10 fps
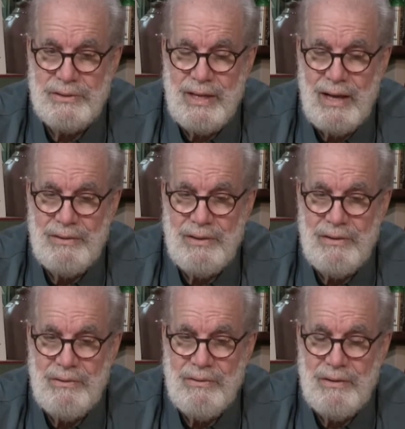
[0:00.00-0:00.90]
is how do
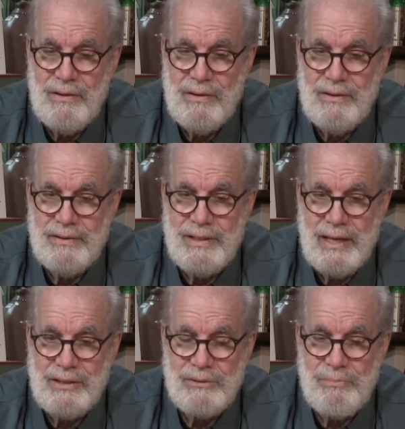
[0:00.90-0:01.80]
you
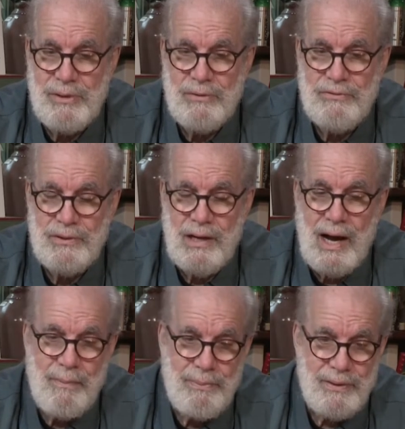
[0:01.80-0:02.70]
take this beautiful
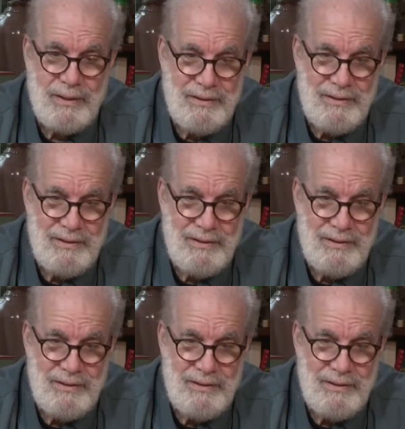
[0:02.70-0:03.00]
opera